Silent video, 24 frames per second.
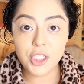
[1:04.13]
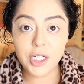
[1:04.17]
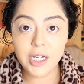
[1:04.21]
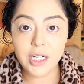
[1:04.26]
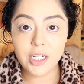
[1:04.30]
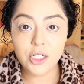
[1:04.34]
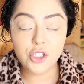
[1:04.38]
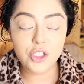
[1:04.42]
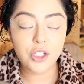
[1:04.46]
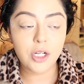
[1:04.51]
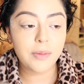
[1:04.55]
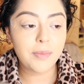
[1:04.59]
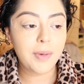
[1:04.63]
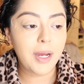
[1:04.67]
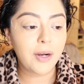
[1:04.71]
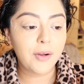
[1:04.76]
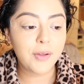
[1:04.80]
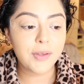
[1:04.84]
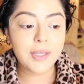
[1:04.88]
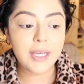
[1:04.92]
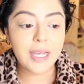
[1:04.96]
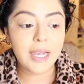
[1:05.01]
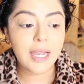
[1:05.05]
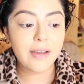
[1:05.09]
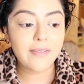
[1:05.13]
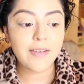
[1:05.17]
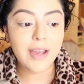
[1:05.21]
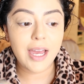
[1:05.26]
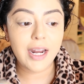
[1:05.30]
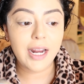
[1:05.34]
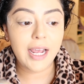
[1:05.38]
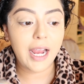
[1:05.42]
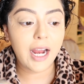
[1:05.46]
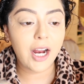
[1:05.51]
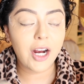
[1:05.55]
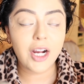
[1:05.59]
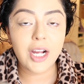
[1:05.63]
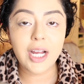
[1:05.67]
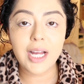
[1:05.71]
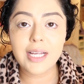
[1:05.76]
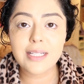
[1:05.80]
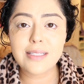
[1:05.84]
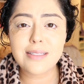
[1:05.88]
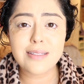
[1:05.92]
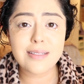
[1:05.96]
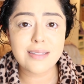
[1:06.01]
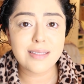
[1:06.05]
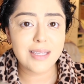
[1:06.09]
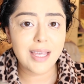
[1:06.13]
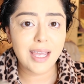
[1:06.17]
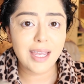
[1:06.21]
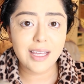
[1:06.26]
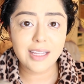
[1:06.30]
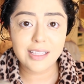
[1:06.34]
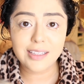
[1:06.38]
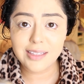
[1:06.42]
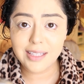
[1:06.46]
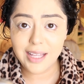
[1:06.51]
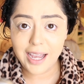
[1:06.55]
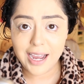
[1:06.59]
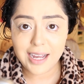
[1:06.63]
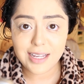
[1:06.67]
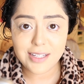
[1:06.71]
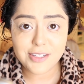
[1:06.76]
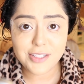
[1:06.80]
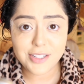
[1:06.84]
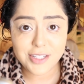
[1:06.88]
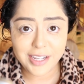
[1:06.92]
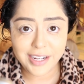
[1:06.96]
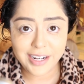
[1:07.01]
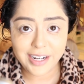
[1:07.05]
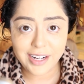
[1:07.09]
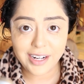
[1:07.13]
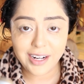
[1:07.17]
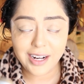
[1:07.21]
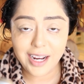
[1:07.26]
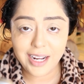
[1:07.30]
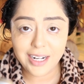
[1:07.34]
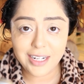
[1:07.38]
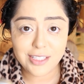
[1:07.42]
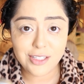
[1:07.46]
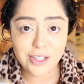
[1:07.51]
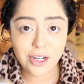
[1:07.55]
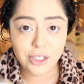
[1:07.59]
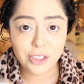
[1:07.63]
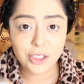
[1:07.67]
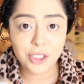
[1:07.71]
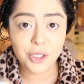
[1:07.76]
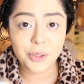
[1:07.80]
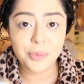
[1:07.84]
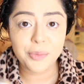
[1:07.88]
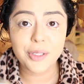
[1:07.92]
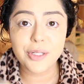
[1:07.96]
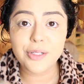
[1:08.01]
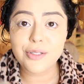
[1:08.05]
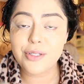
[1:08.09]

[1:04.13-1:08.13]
needed trim. I don't think I've had a haircut since like last year and it's October,